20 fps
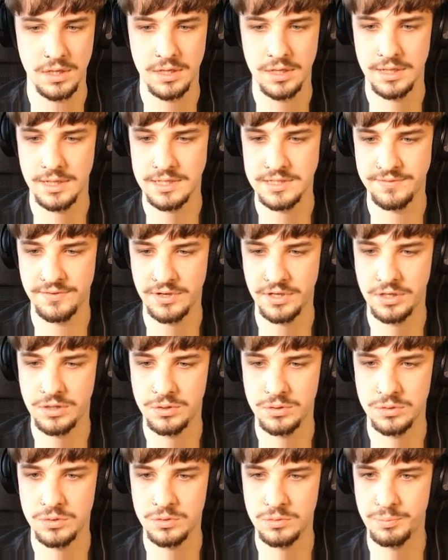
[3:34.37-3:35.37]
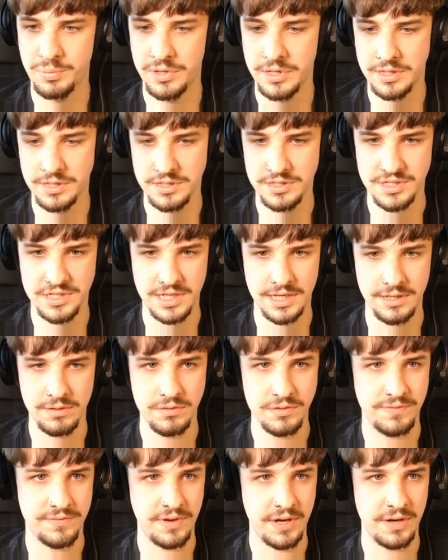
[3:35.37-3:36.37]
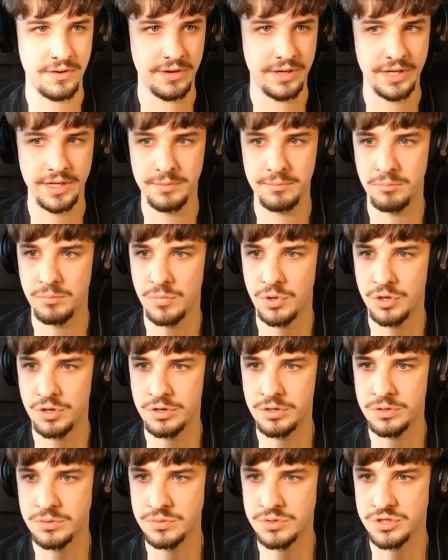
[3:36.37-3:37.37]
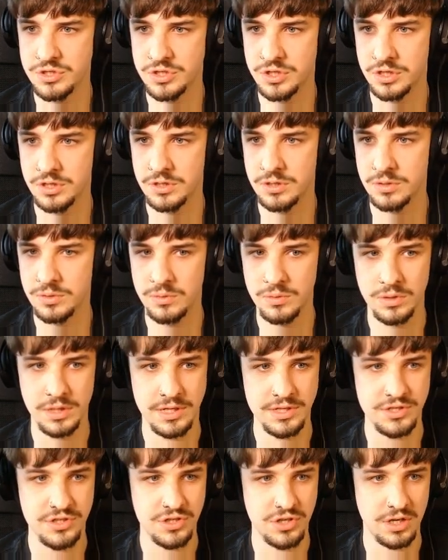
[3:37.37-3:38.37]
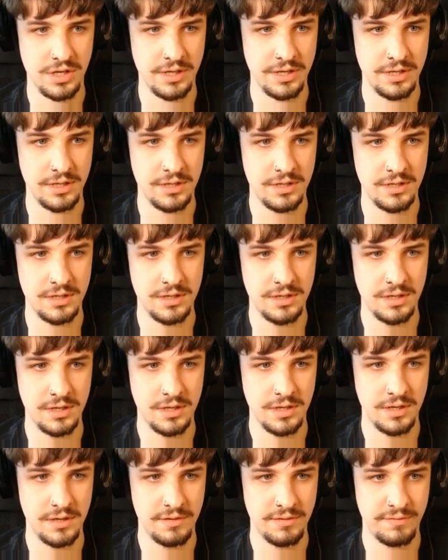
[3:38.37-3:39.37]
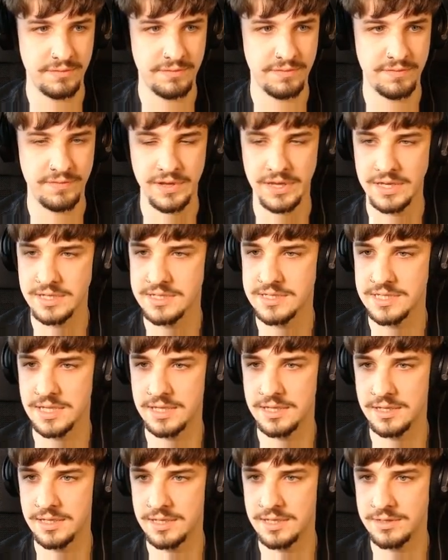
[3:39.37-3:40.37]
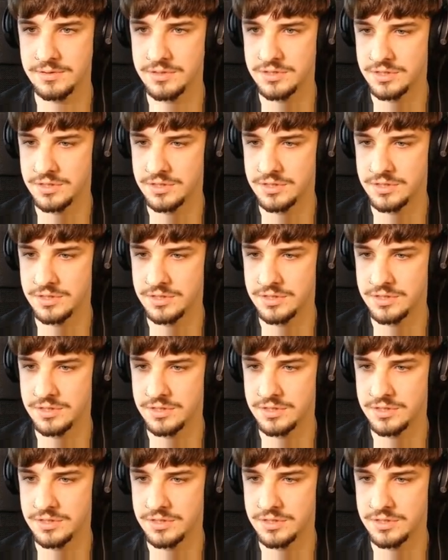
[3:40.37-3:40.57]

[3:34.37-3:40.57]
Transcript: That's very cool, but it does sound very mono, so let's try and fix that now.